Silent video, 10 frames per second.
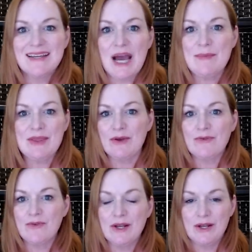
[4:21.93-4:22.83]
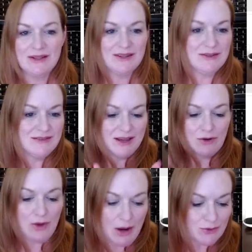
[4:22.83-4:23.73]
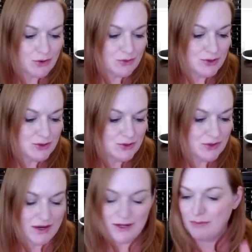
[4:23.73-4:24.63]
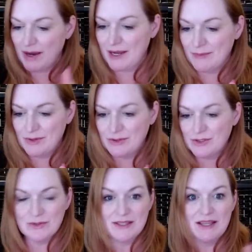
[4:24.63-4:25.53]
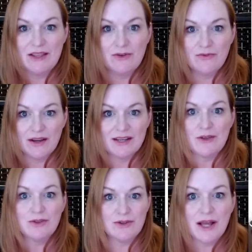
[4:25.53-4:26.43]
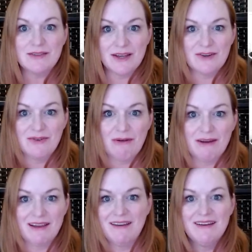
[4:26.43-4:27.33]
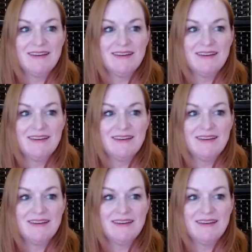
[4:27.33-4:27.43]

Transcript: I mean, their feet, they outgrow the shoes they're in, you buy them new shoes, and then you find out they're not done growing